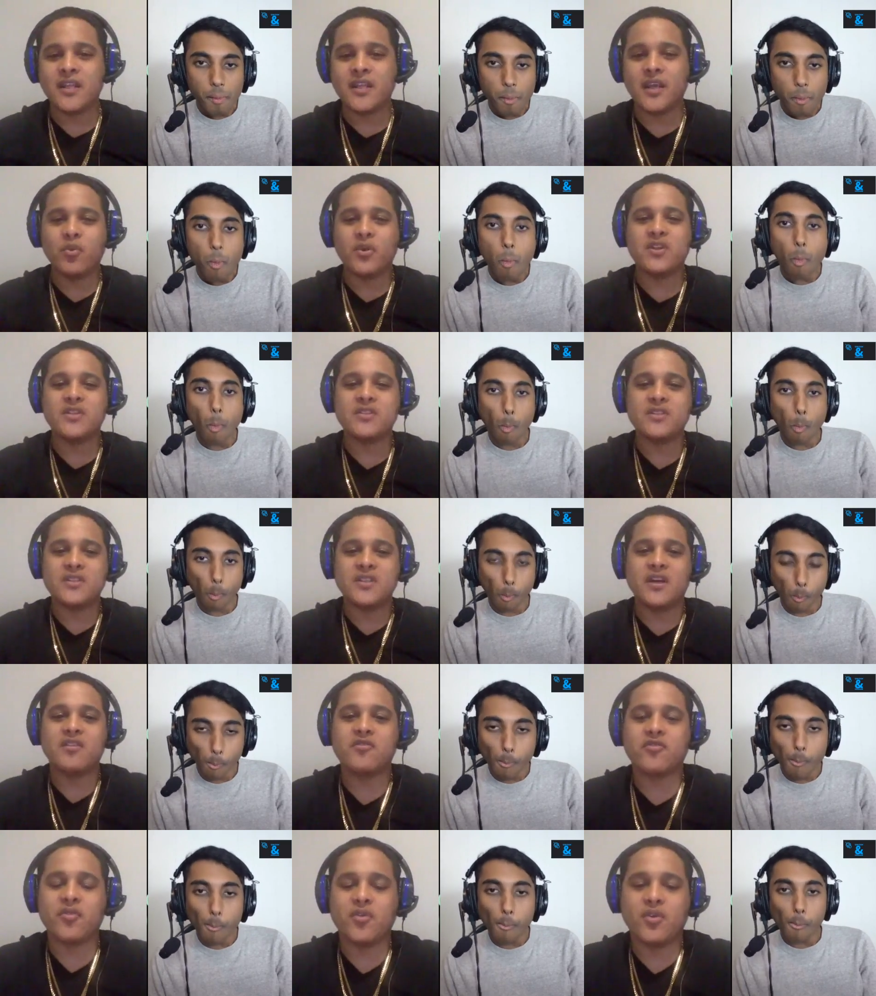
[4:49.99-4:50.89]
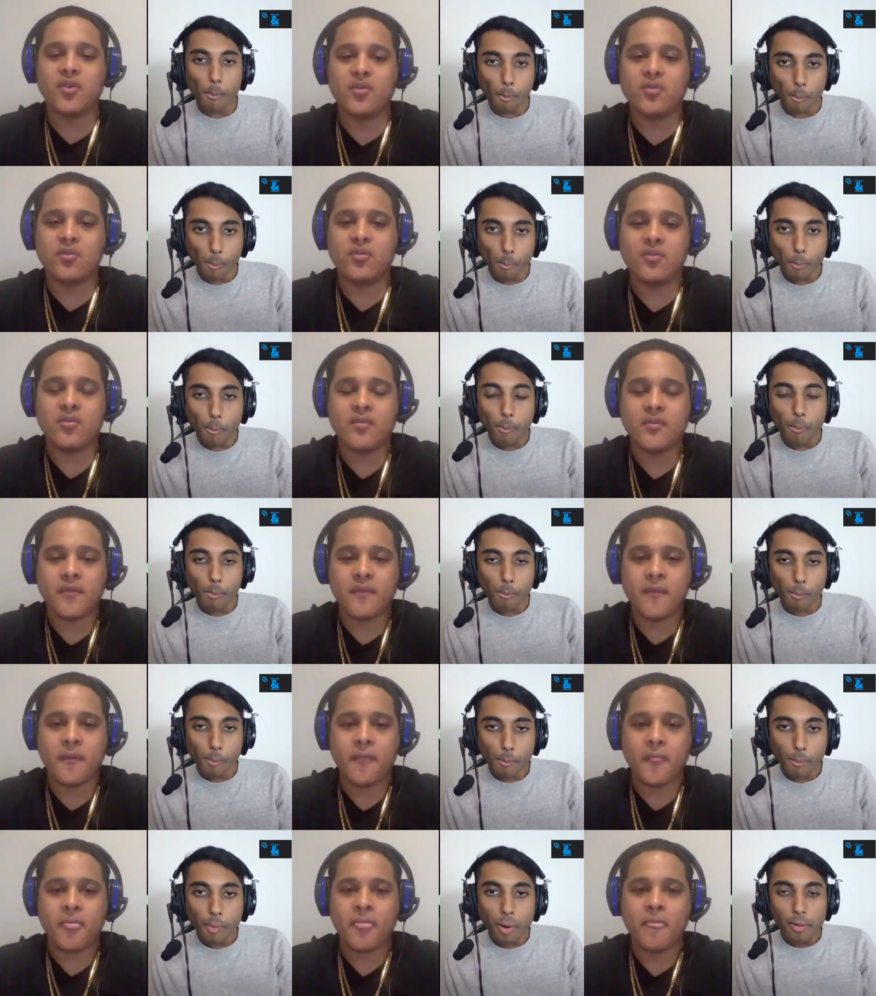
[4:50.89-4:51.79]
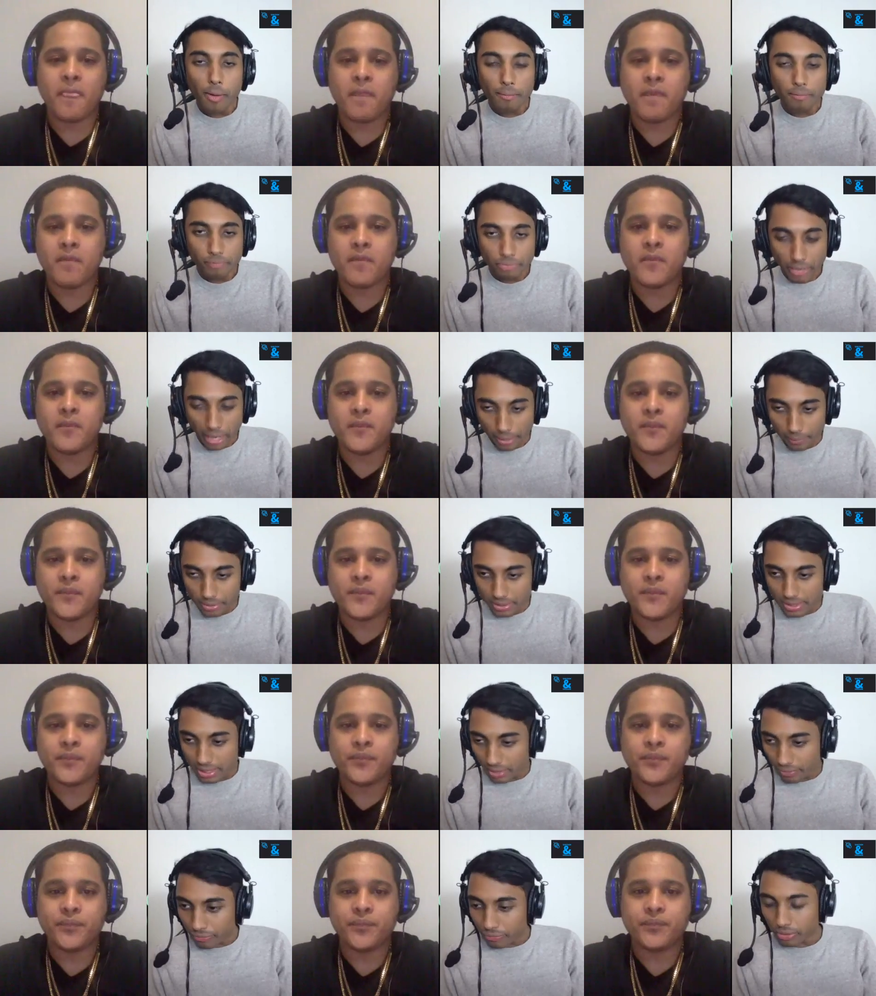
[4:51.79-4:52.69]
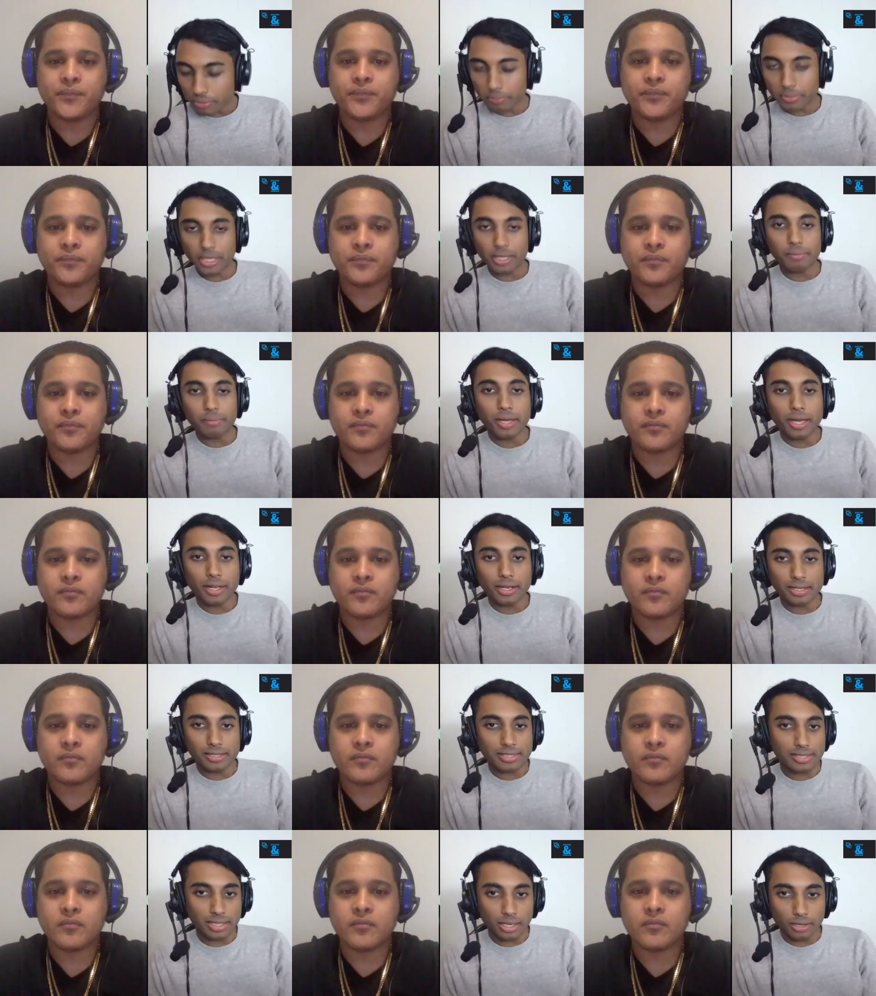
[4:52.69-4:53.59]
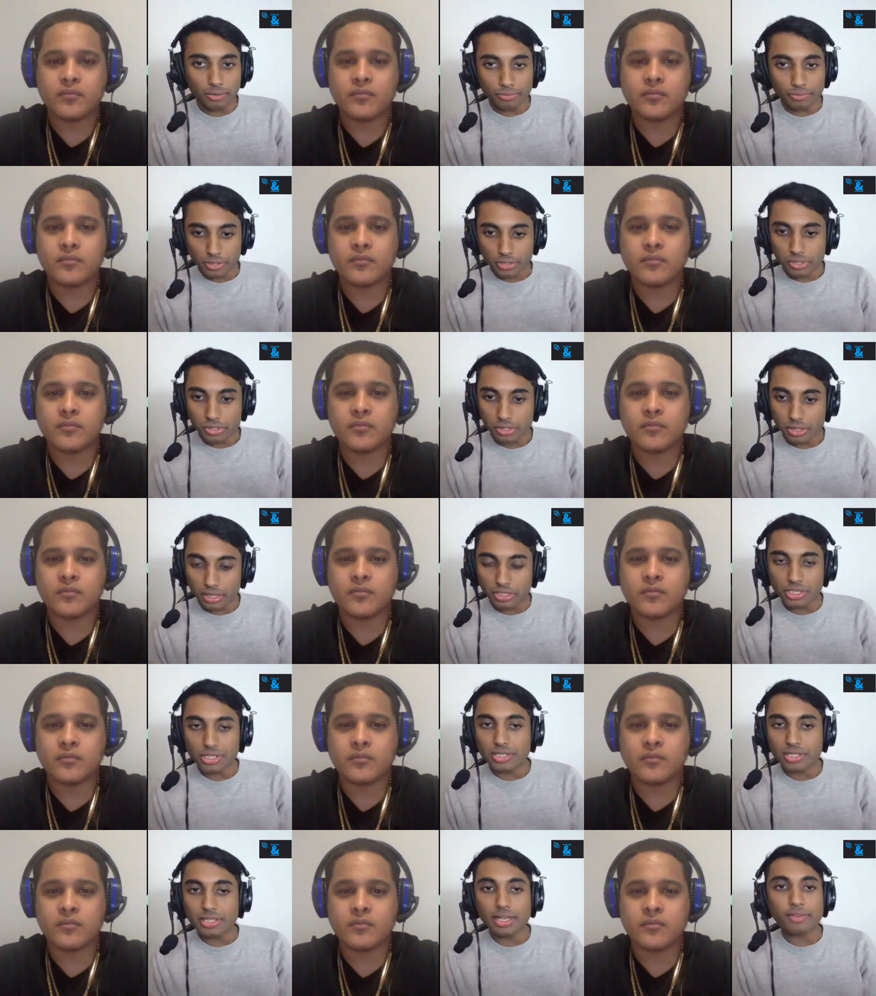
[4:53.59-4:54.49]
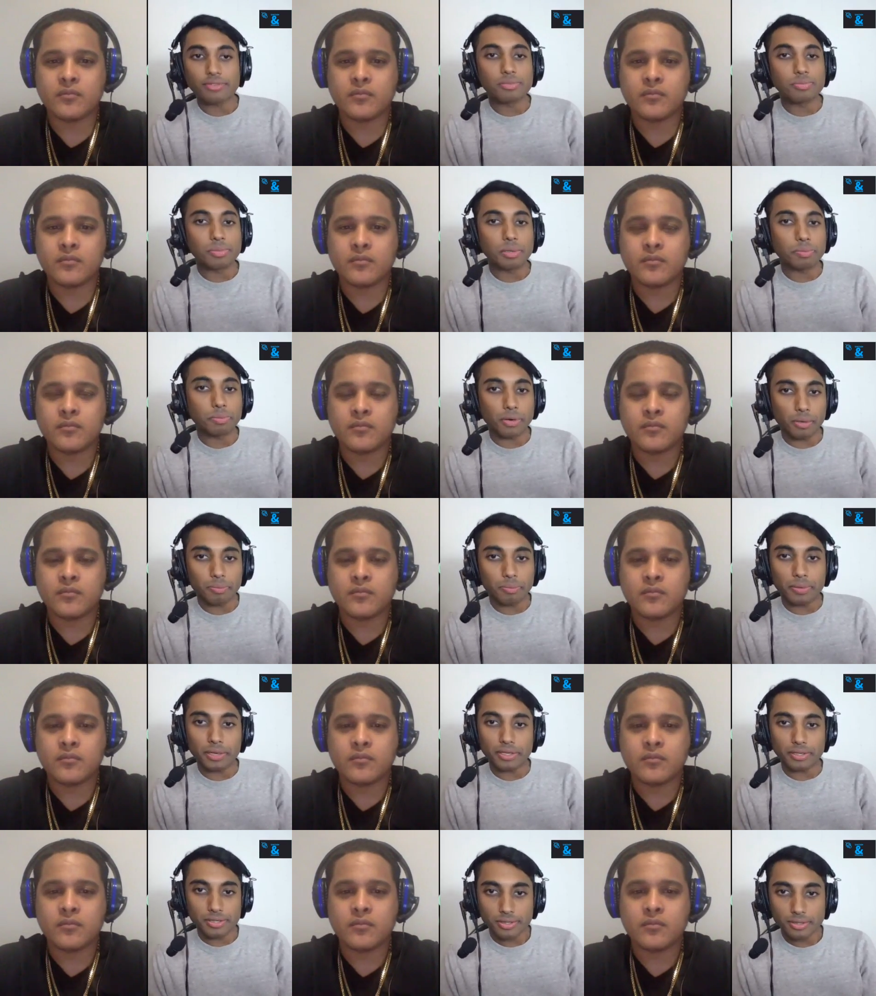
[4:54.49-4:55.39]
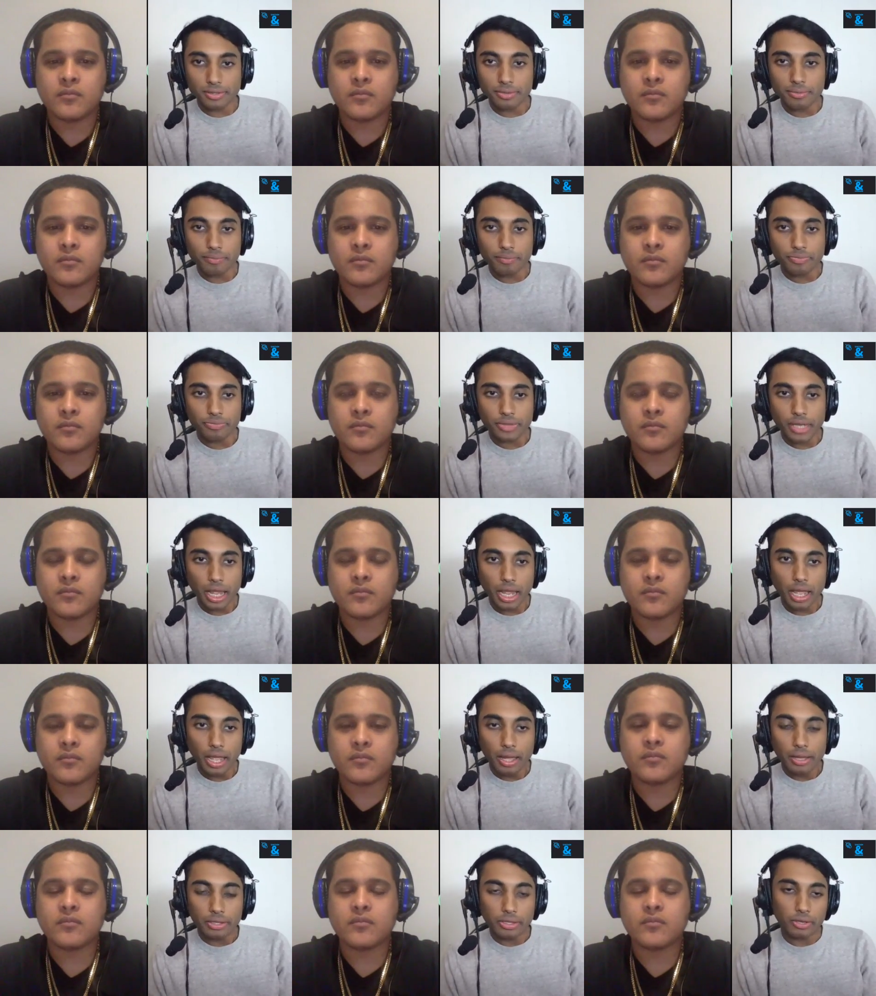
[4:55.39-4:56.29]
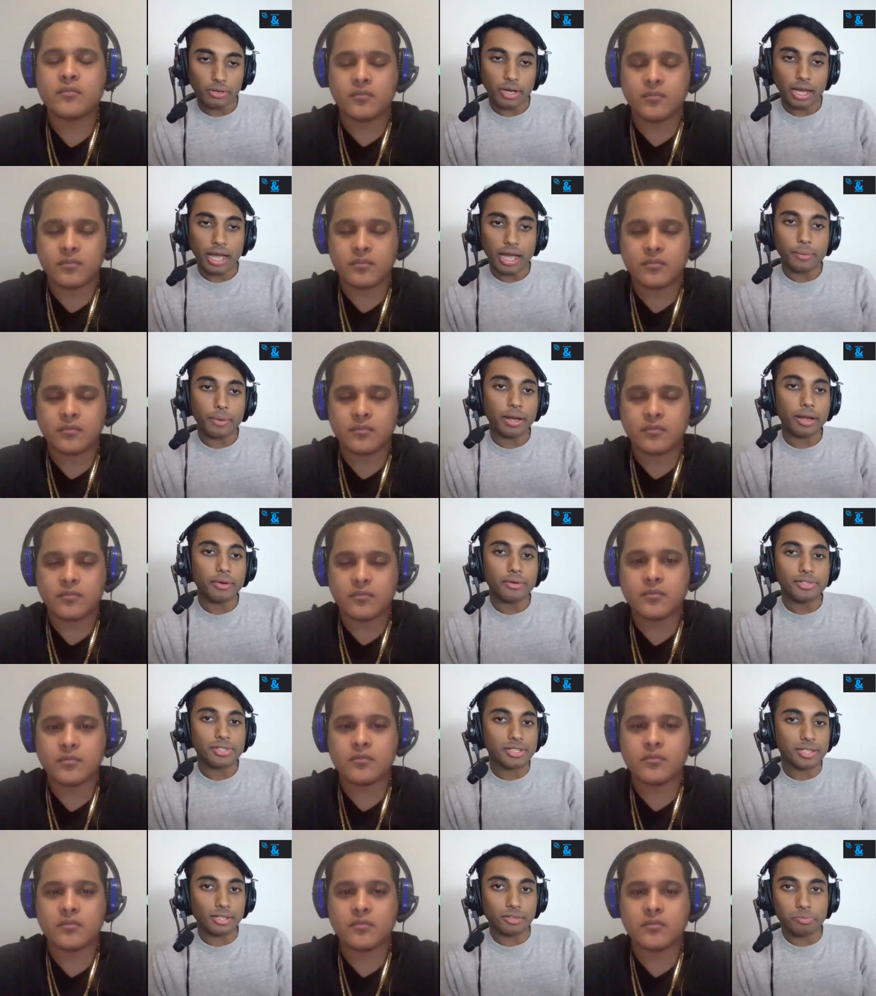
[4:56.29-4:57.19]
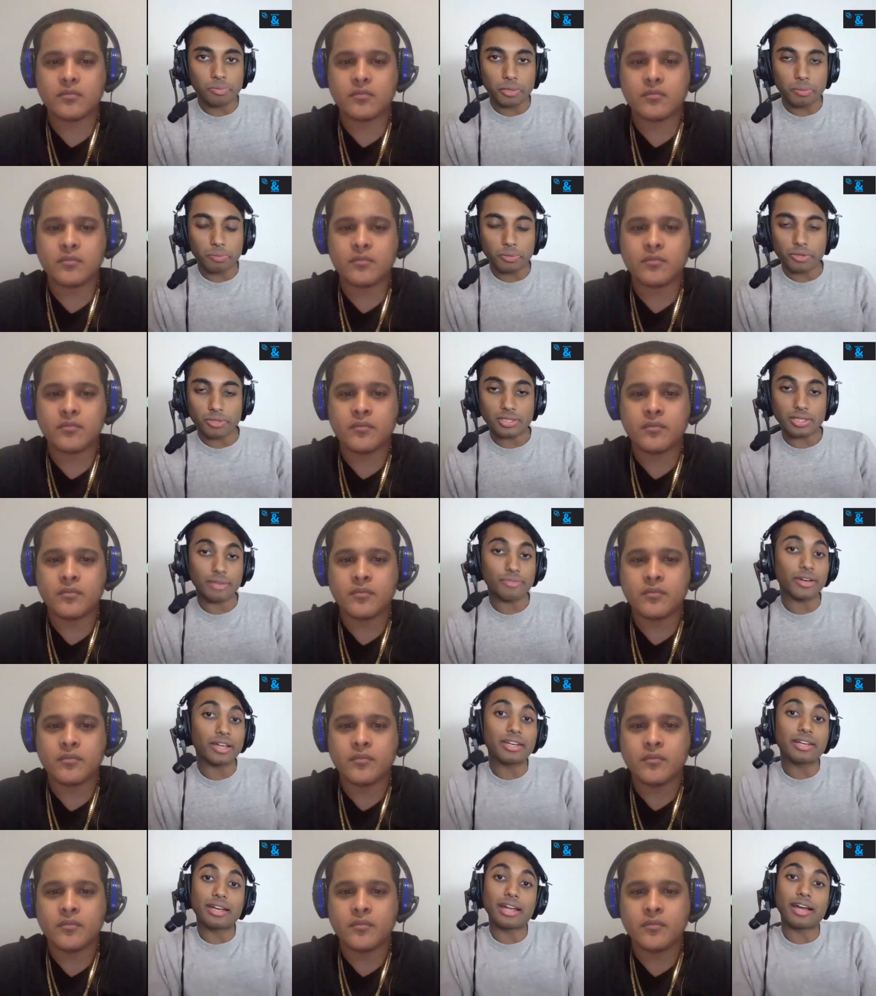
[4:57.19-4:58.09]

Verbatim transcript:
Speaker 1: What has it done for you?
Speaker 2: I would say for me, man, it's selfish. It just gives me purpose. You know, what I always tell people is if I didn't